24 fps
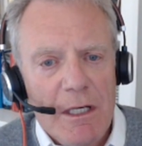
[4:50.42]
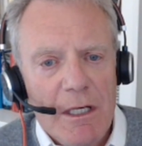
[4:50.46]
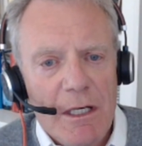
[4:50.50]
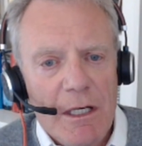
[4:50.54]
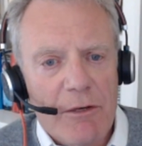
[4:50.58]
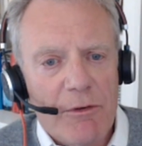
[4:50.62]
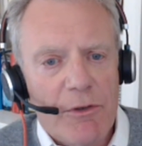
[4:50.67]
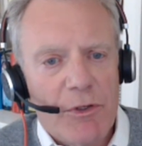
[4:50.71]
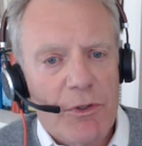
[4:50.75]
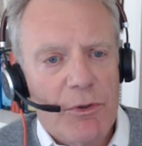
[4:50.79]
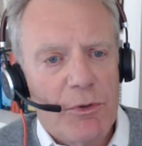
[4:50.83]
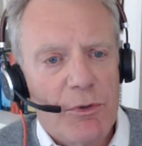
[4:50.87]

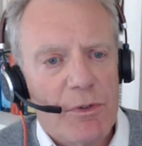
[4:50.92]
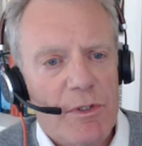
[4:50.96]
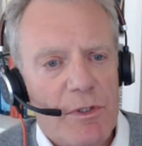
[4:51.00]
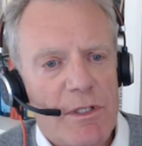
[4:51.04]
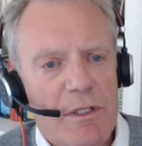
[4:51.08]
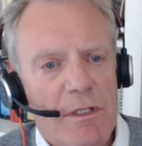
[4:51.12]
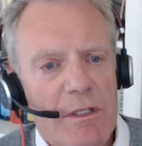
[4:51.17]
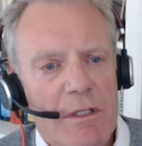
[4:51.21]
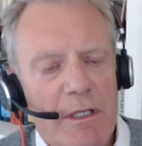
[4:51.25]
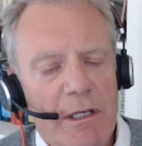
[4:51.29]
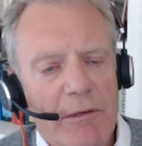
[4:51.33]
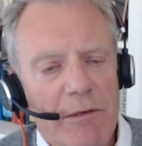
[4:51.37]
Yeah. of
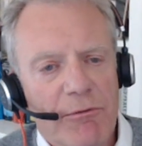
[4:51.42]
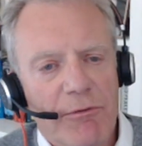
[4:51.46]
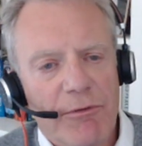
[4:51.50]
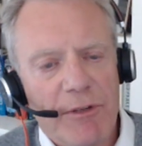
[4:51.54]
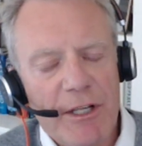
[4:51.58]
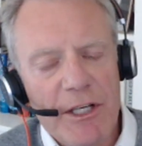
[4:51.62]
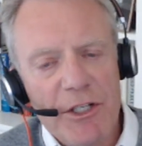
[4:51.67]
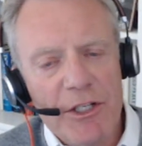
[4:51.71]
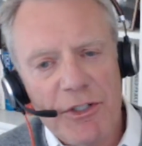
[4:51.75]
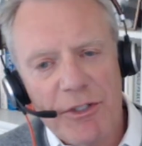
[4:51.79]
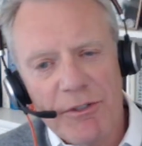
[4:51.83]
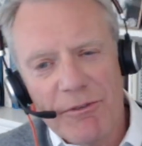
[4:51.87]
course,
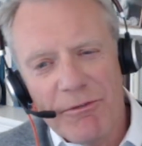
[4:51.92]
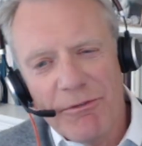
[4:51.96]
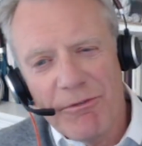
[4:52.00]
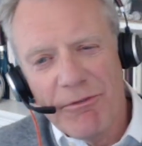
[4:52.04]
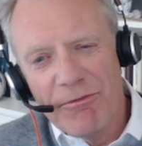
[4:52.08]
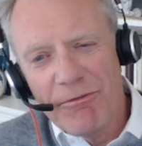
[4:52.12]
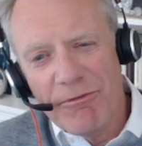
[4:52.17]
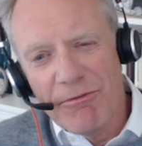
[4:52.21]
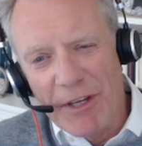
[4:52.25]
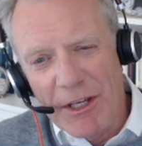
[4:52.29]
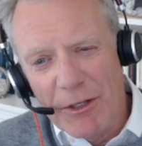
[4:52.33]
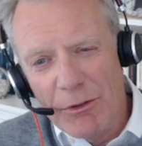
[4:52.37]
inflation
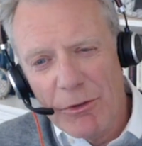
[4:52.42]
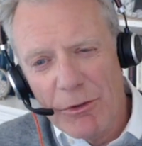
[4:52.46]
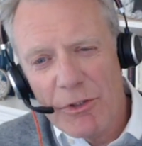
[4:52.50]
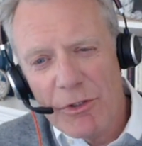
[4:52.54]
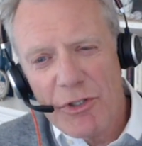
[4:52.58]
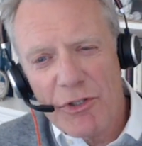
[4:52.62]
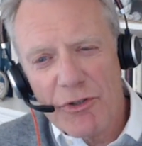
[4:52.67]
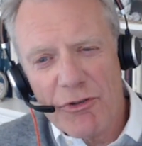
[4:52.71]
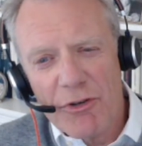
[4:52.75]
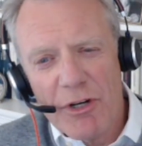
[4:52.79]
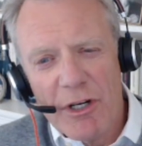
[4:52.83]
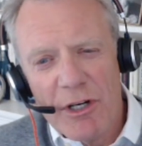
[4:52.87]

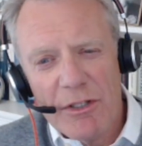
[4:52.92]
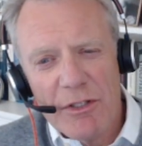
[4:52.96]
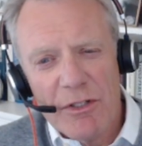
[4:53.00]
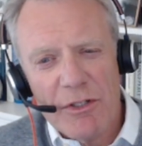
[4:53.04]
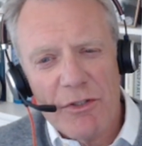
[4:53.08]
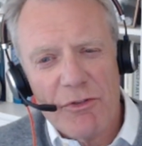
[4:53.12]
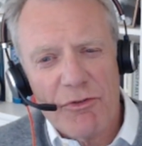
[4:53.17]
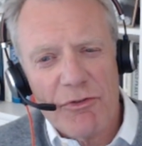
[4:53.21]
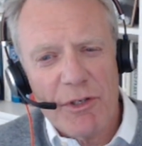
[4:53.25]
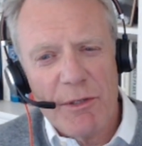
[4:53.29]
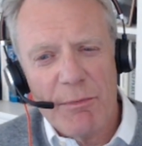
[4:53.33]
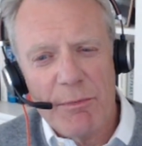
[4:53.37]
feels
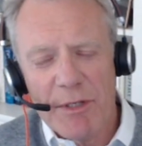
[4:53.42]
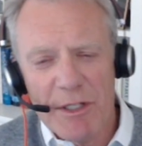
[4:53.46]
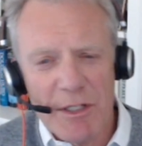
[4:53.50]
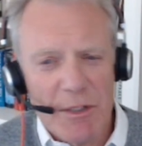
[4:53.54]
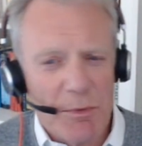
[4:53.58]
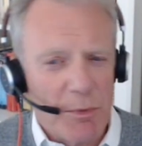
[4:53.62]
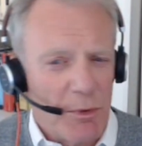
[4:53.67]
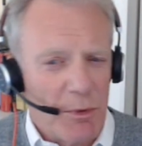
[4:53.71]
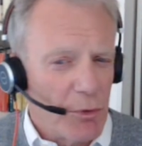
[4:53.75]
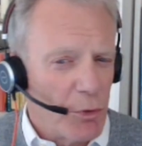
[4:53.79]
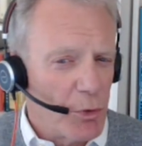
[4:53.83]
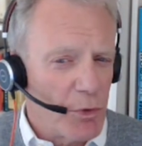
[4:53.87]
transitory
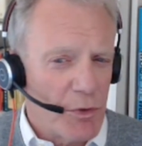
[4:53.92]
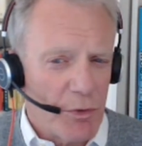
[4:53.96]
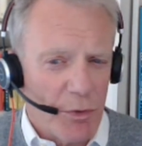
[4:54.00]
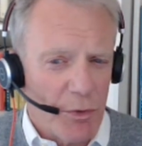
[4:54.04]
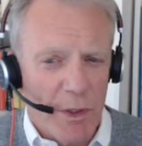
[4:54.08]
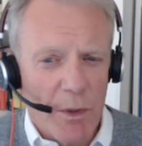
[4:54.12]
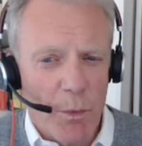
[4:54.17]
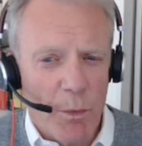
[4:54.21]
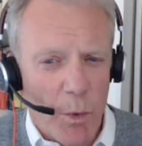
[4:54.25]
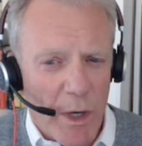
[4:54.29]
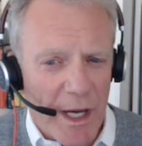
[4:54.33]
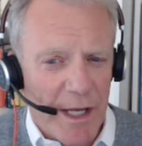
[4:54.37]
because we're all
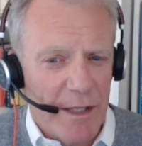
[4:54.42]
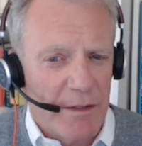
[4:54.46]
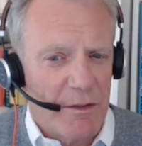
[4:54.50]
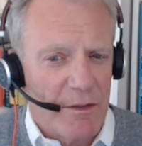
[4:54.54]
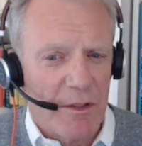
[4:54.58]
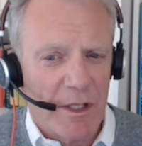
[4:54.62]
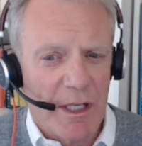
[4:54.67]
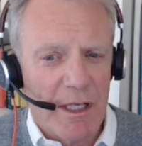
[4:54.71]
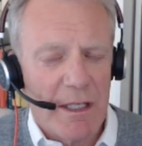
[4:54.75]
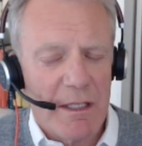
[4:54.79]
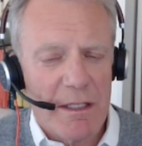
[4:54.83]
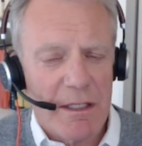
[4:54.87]
doing weird
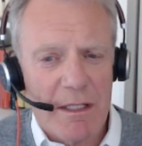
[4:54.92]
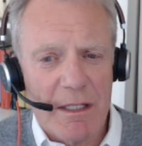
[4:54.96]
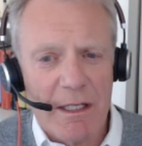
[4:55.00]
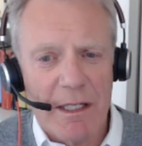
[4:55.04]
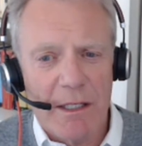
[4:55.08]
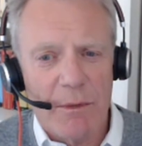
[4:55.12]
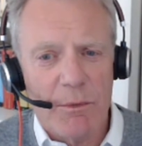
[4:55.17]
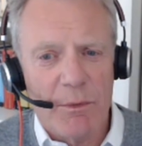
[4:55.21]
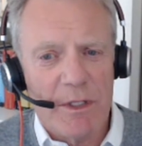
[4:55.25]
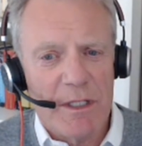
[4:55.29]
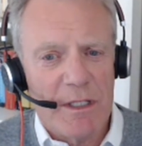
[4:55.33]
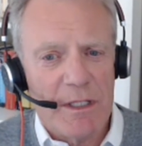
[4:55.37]
things
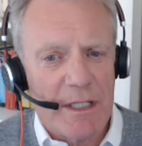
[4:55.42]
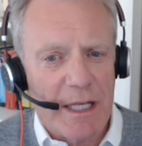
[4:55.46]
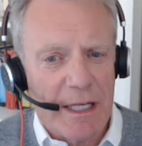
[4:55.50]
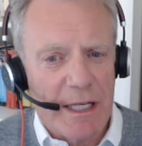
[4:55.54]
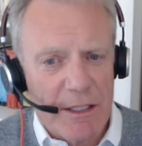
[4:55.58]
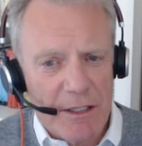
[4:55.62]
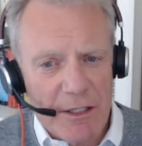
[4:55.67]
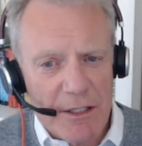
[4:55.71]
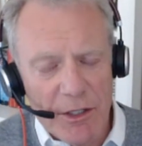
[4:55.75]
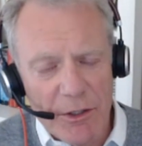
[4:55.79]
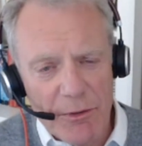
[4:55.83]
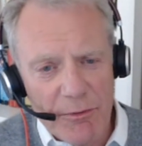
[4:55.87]
like we
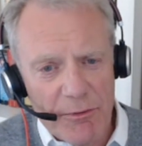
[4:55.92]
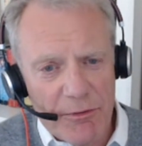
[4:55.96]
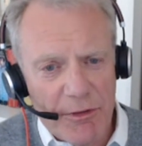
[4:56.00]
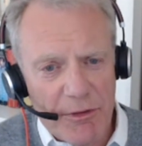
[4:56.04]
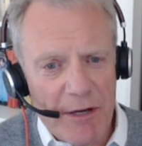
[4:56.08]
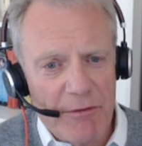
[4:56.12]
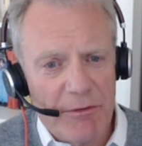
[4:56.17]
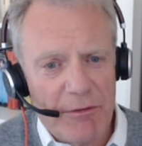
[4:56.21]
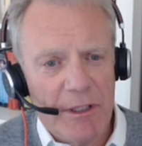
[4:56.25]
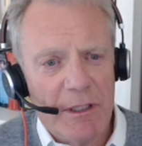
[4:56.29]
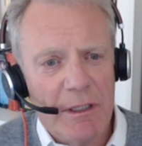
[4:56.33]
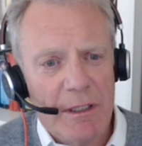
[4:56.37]
stayed at home
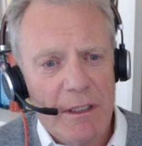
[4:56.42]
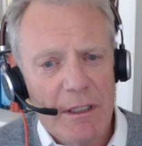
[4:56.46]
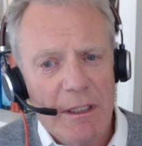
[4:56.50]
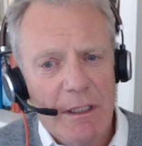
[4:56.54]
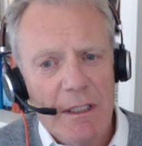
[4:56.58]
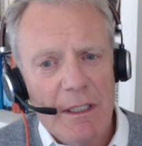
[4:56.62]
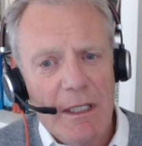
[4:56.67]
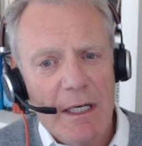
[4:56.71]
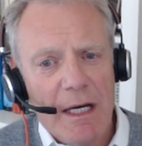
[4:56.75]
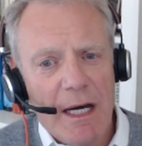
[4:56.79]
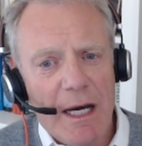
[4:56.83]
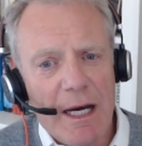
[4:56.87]
forever
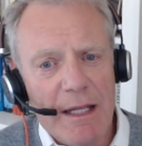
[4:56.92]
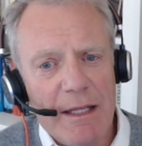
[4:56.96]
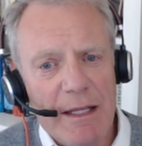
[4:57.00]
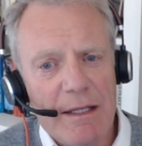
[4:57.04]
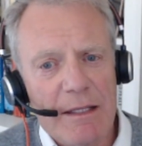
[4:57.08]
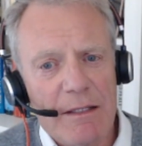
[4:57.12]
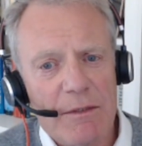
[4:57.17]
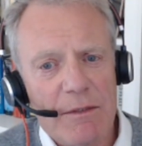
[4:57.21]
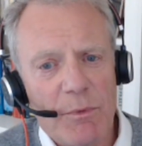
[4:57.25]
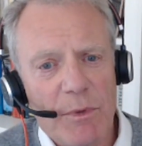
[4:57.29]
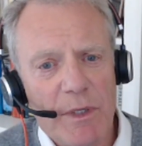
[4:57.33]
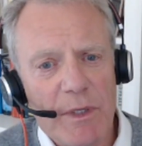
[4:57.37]

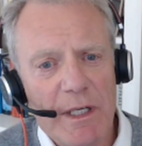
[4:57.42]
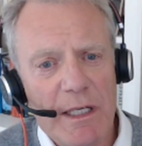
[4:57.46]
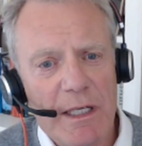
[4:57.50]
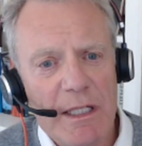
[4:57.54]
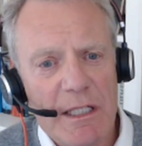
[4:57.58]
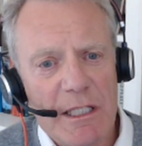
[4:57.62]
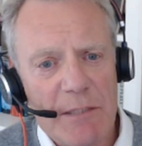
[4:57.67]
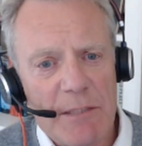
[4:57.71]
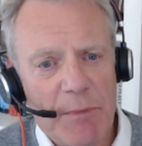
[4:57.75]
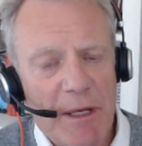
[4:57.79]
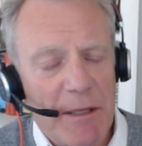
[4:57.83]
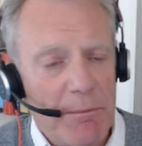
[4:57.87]
and
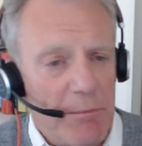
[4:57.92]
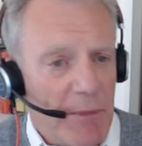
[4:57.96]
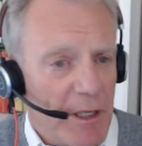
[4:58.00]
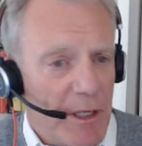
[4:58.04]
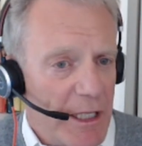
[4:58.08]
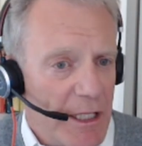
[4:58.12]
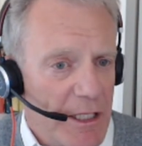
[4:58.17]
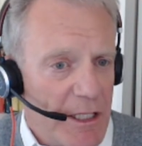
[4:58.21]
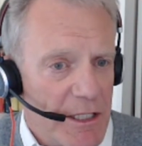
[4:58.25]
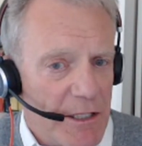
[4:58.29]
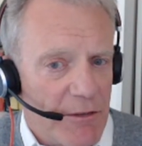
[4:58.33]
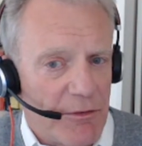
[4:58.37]
we spent
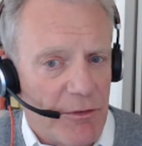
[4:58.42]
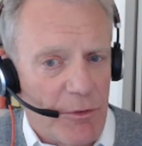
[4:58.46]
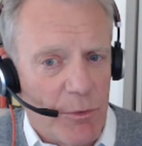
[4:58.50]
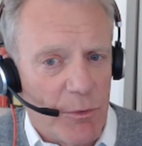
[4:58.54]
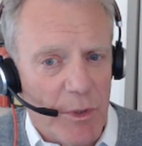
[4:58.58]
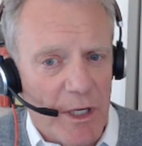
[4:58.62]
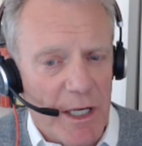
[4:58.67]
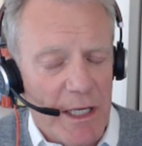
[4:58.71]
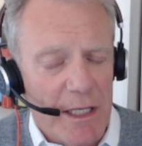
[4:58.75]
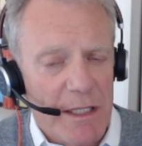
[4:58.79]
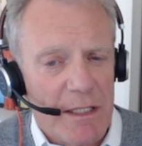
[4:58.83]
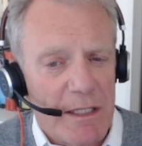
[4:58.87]
money in
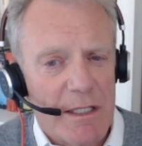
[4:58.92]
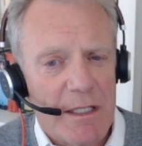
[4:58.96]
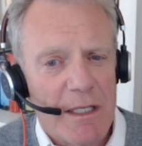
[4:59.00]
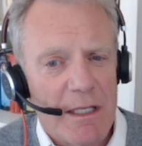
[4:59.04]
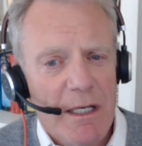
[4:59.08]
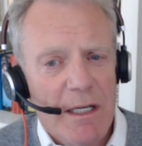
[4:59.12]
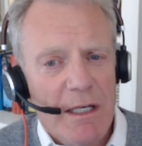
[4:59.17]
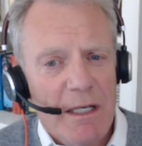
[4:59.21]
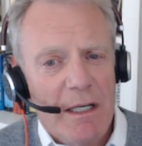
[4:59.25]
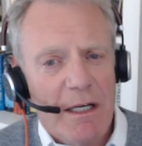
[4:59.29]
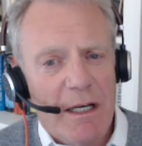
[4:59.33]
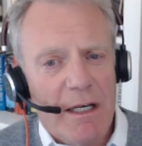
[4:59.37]
different ways.
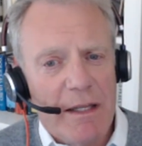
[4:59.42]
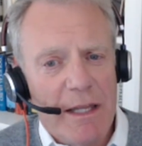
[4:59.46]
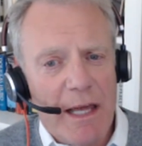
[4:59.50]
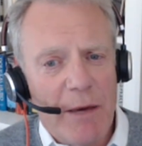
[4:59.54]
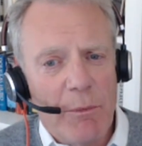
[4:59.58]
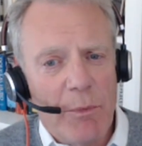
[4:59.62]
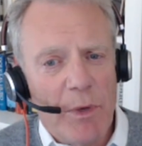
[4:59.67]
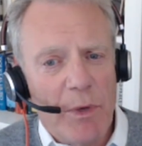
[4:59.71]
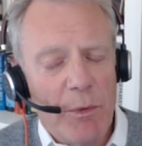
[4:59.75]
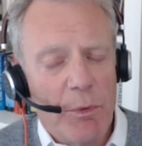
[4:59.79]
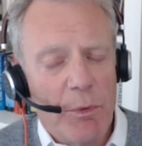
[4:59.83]
And then